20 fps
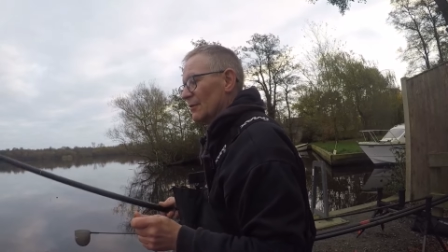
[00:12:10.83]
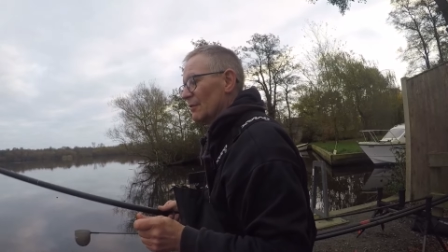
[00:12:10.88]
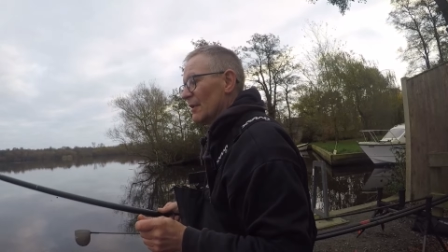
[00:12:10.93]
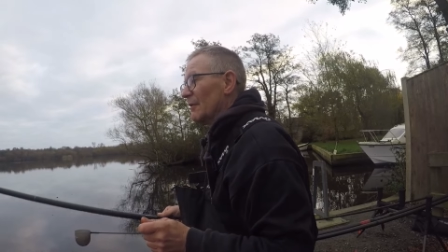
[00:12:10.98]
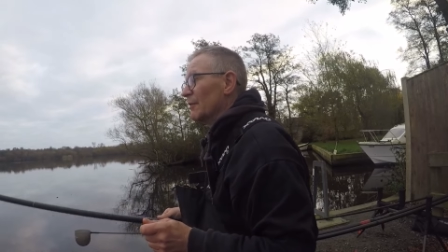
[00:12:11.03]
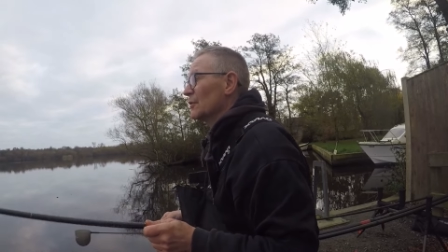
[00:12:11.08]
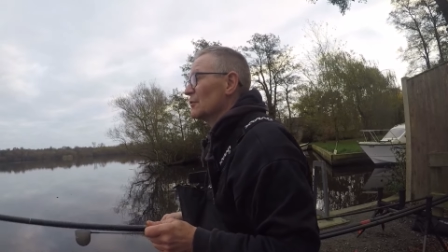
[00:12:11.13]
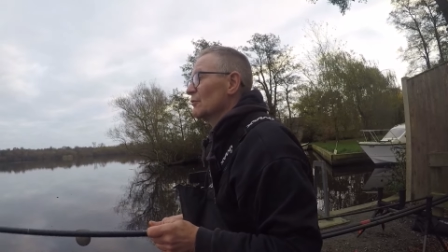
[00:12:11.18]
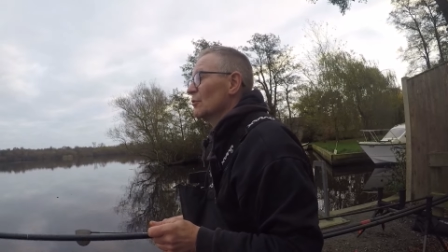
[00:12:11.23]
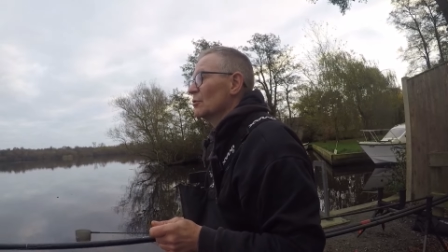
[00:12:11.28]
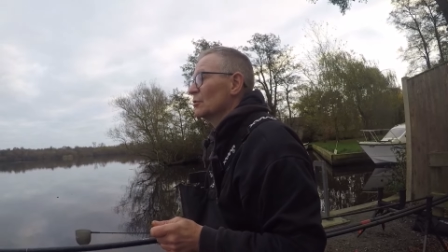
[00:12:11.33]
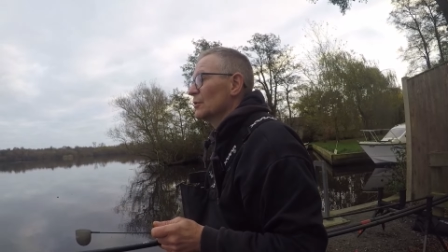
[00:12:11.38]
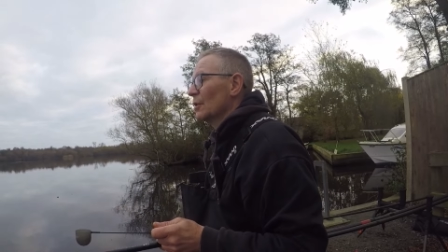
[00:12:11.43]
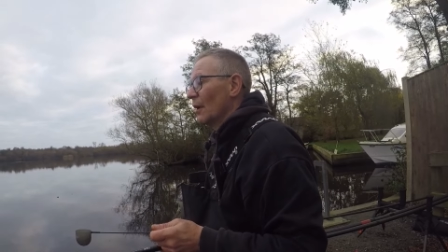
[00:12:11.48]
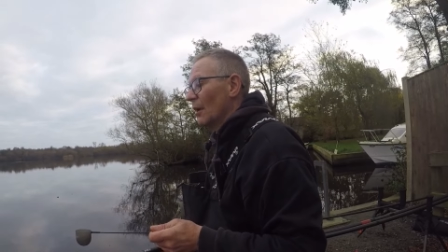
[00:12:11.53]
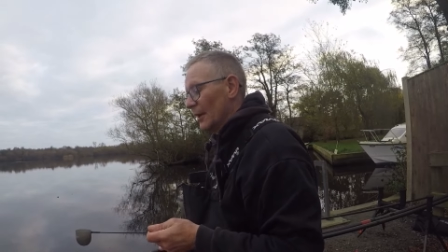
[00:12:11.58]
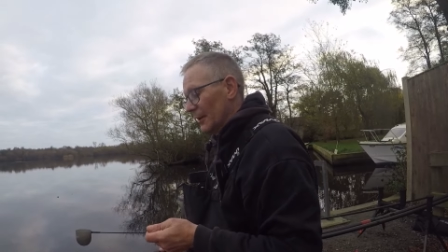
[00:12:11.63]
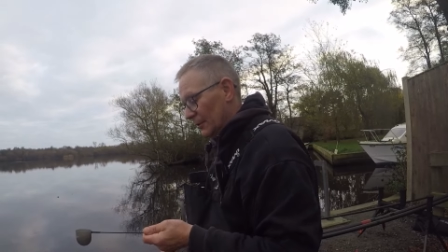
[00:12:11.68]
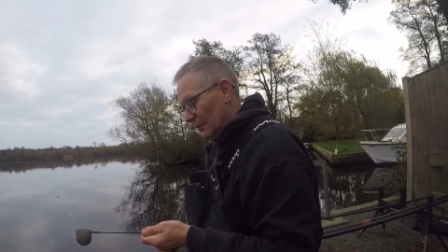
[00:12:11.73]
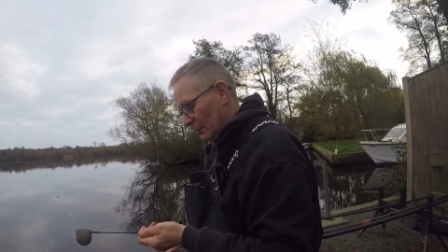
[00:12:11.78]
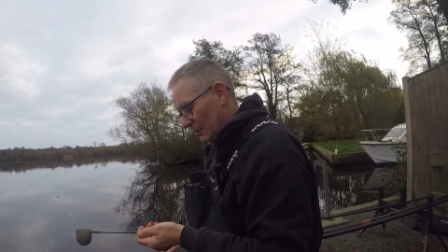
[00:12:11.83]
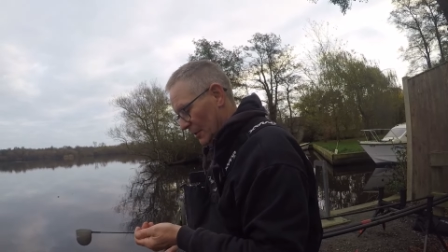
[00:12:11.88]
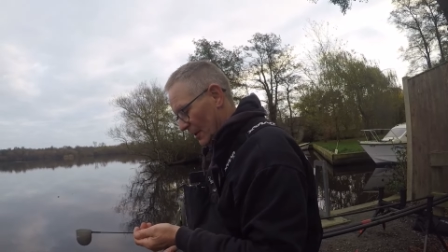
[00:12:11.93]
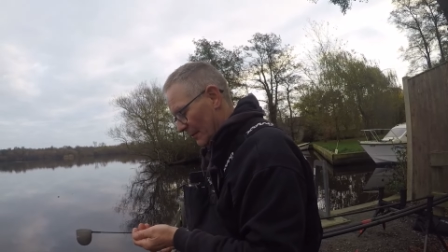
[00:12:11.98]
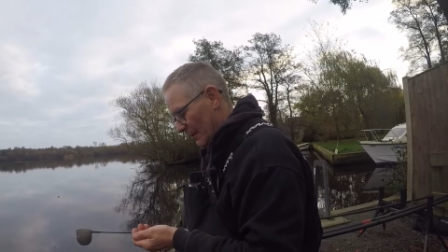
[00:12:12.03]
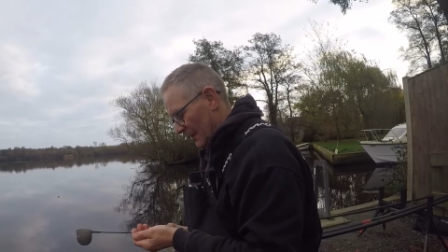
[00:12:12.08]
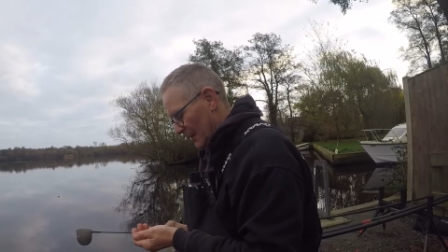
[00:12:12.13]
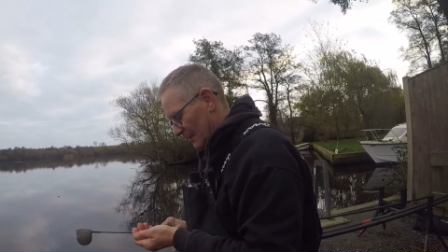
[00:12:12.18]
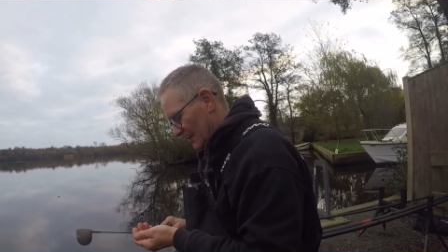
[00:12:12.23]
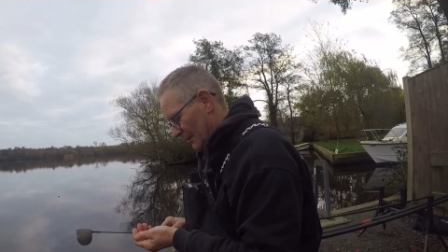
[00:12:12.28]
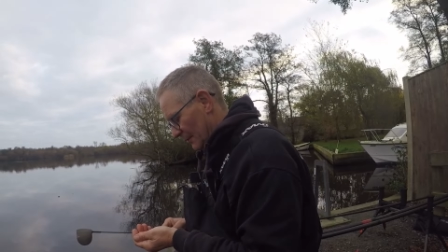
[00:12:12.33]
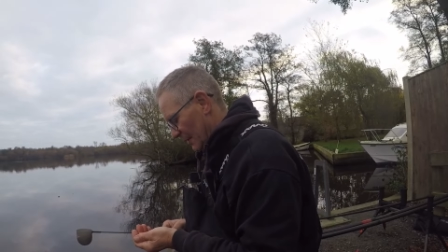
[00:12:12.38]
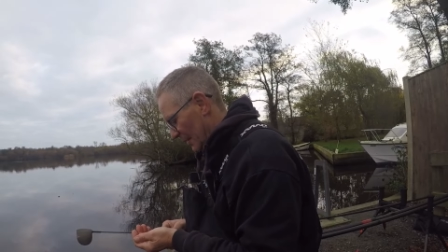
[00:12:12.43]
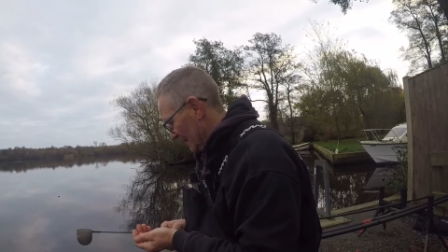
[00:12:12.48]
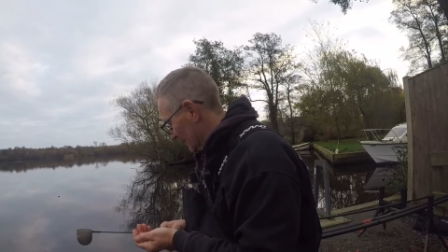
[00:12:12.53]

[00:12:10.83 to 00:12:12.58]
rivers are all tidal coming into it,